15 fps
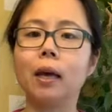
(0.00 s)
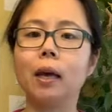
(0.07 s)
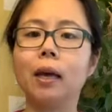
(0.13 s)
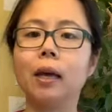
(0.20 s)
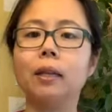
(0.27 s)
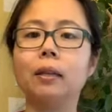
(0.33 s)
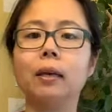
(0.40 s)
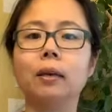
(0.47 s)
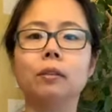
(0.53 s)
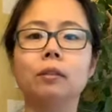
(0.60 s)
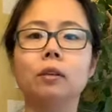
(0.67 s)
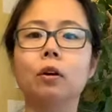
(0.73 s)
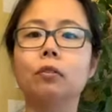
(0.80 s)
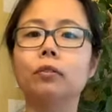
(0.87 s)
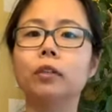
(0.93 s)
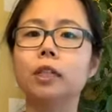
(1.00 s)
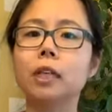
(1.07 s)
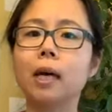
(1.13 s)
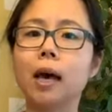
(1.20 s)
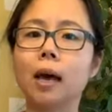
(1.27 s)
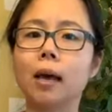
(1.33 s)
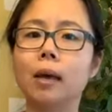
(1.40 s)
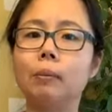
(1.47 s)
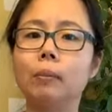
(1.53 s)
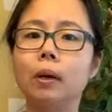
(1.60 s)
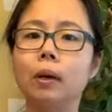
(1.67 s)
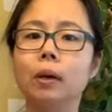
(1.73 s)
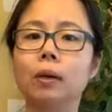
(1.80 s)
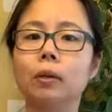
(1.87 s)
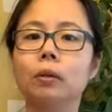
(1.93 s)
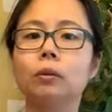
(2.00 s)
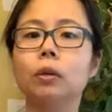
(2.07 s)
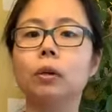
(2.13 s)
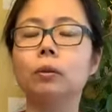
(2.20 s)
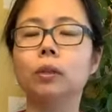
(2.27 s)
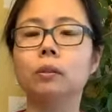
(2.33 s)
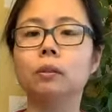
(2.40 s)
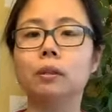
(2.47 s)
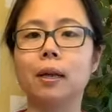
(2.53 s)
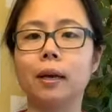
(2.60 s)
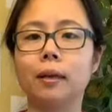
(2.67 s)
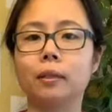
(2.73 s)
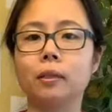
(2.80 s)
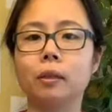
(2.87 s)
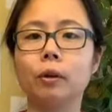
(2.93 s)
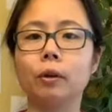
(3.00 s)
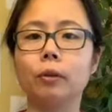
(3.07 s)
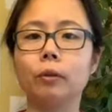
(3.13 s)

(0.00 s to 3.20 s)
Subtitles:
and then over time, you'll notice that